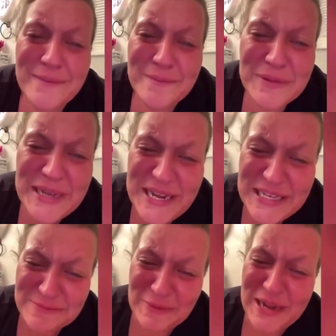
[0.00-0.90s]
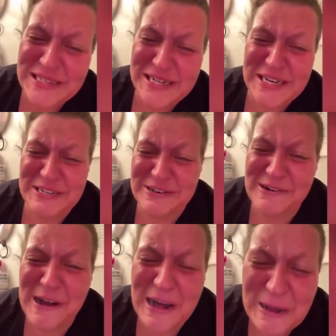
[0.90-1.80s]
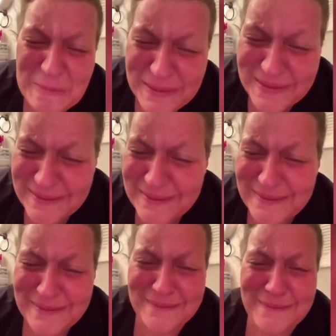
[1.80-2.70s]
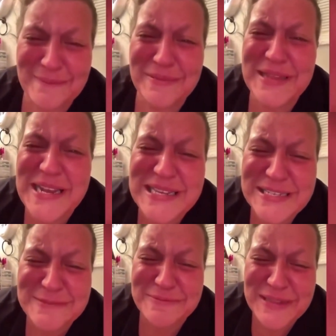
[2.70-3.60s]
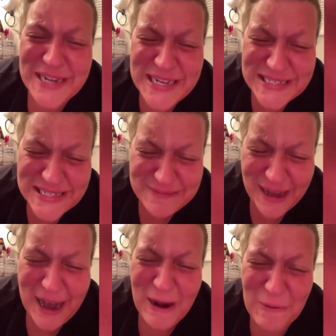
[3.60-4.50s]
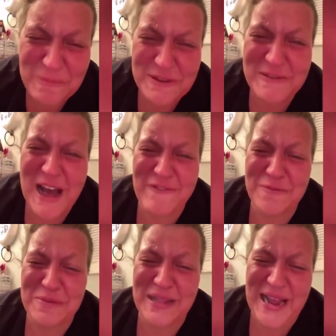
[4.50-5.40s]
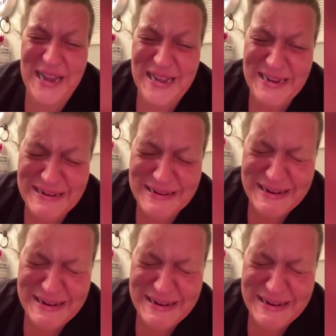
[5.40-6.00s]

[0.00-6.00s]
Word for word: Please, President Trump. Please, please, I hope you have a plan.